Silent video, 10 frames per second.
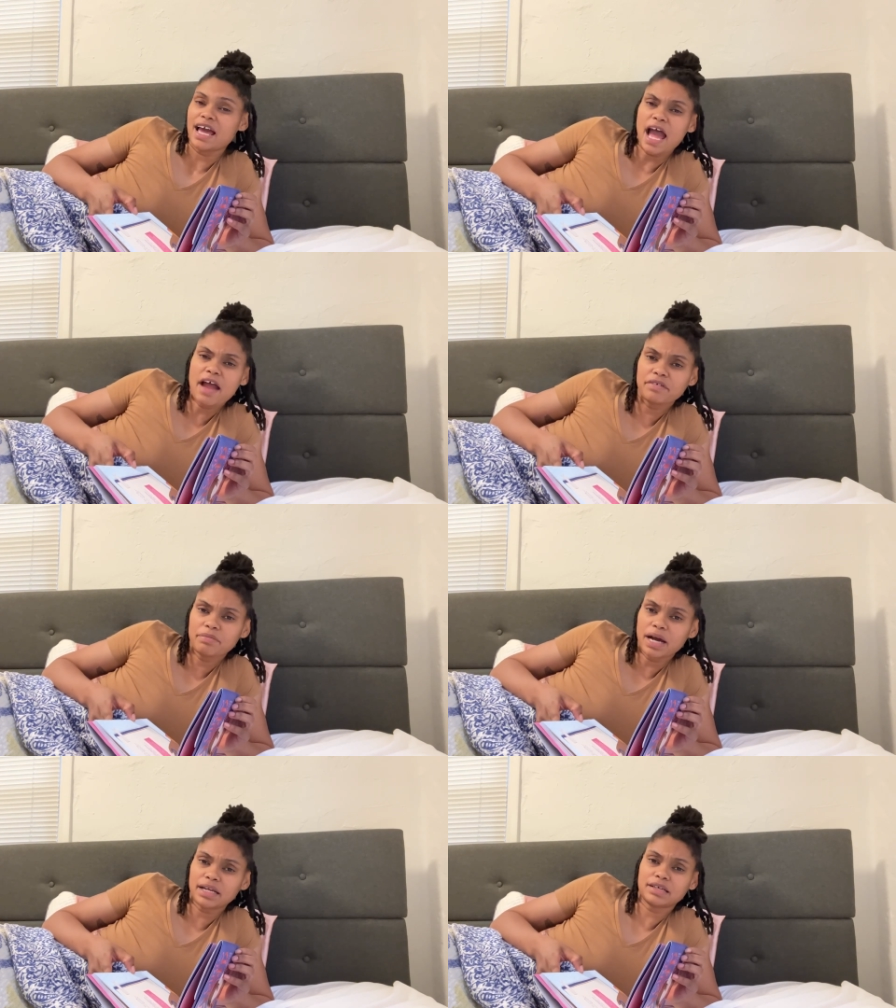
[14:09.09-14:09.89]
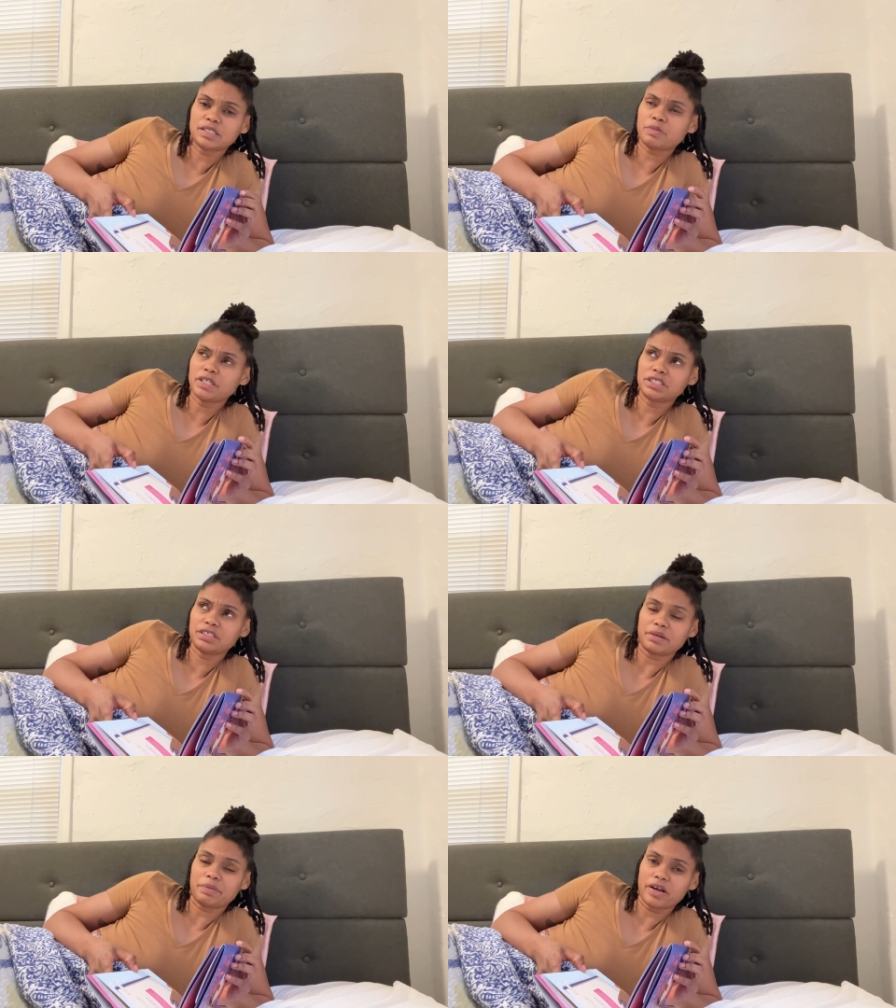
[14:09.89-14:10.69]
everybody, especially
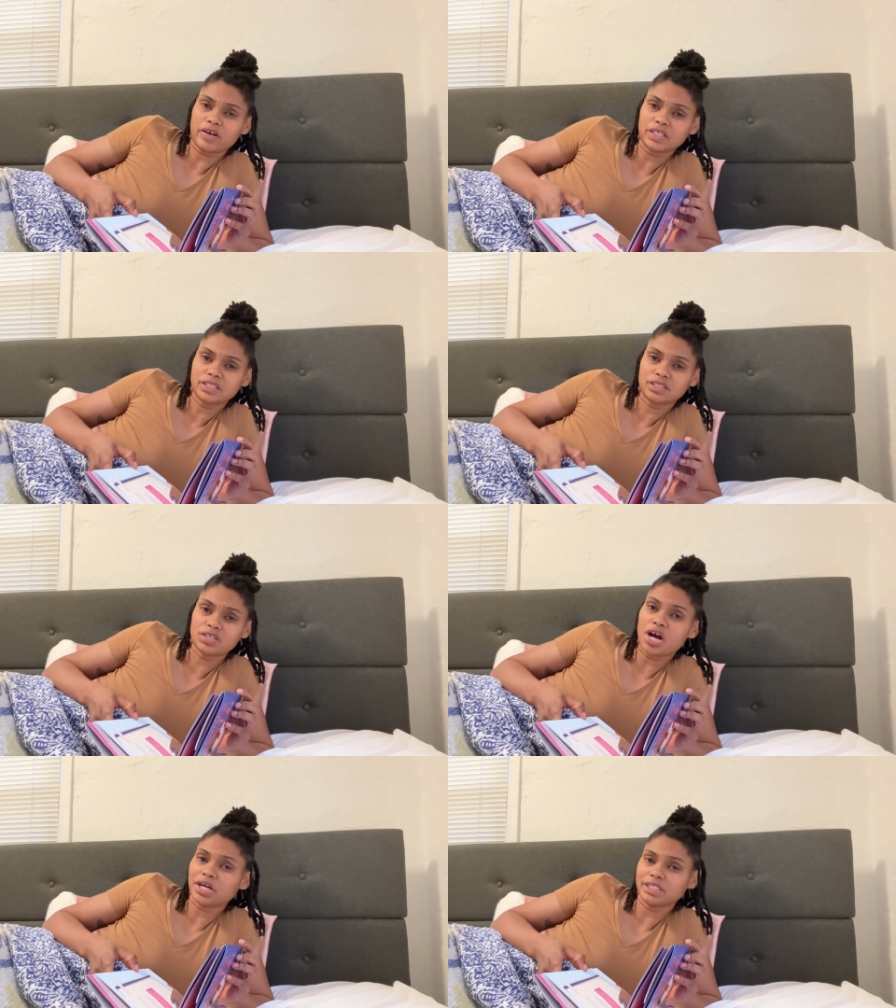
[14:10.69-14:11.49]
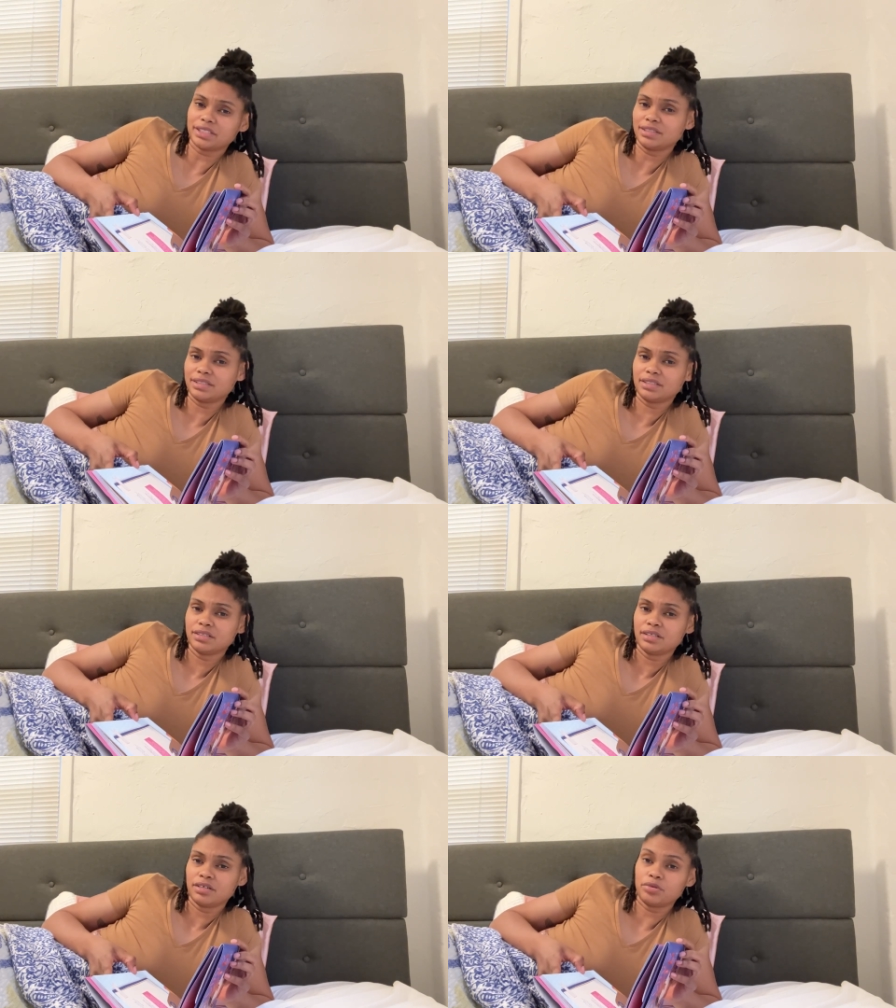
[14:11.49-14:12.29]
their parents, guardians,
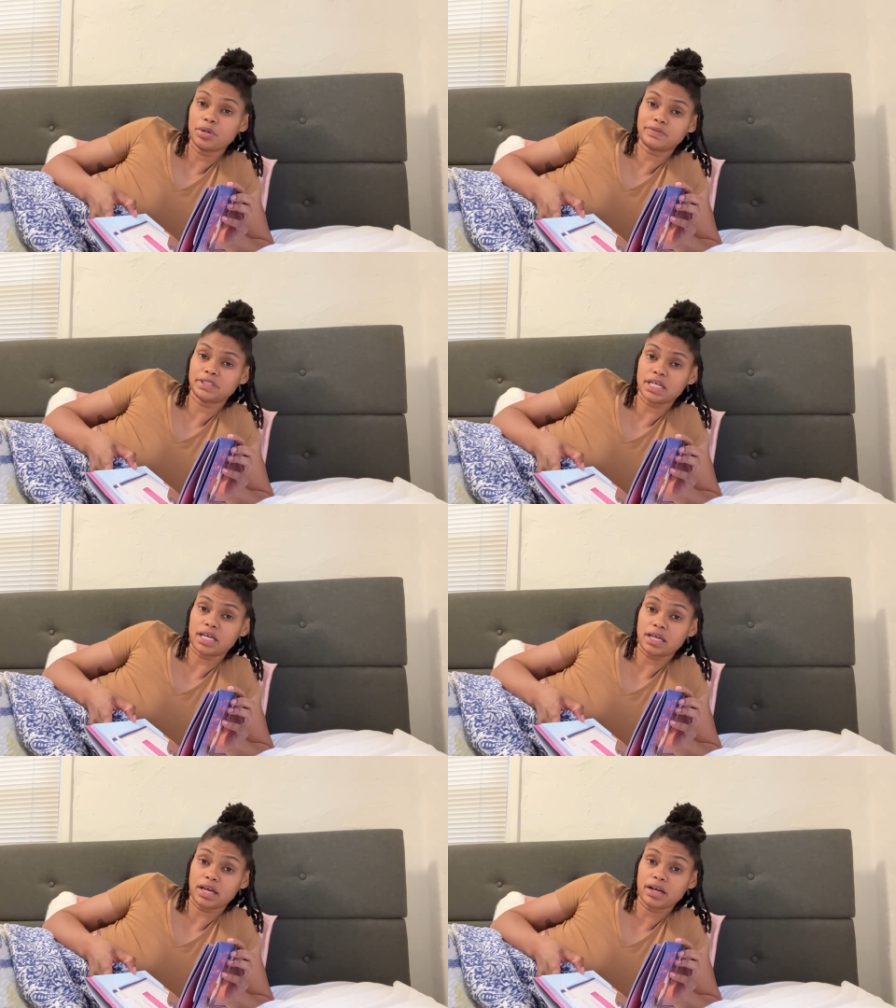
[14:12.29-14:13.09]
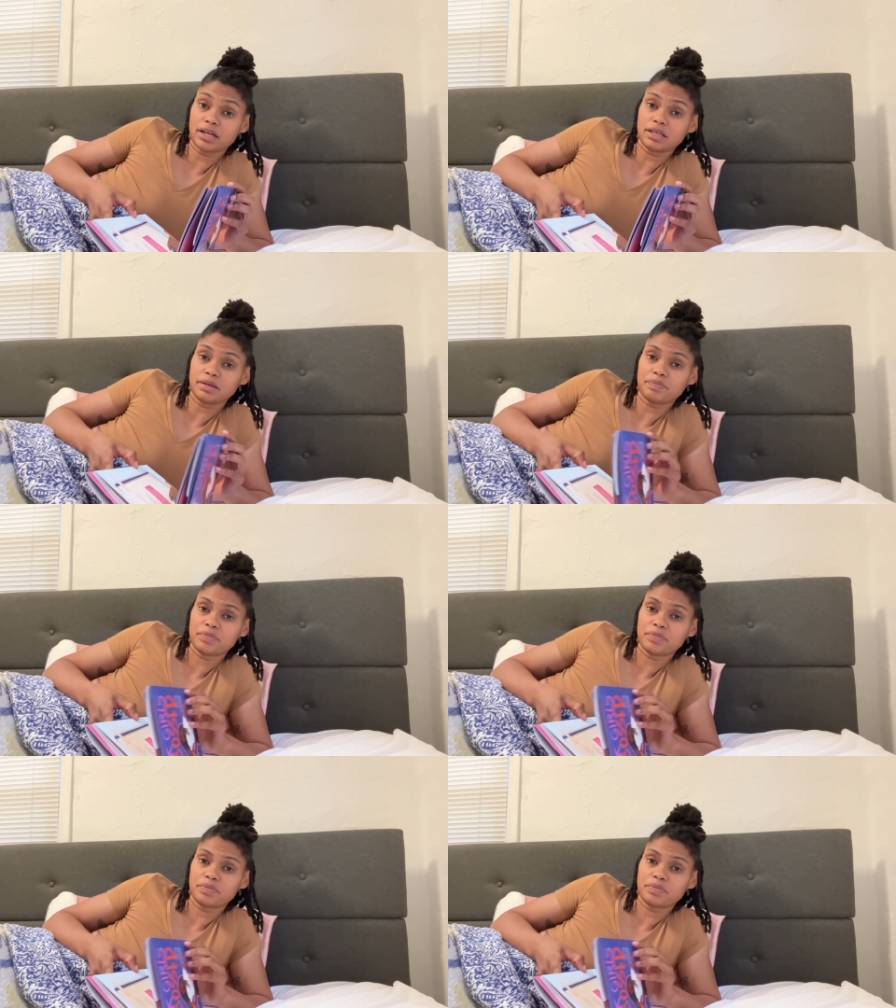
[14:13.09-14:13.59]
whoever's taking care of them.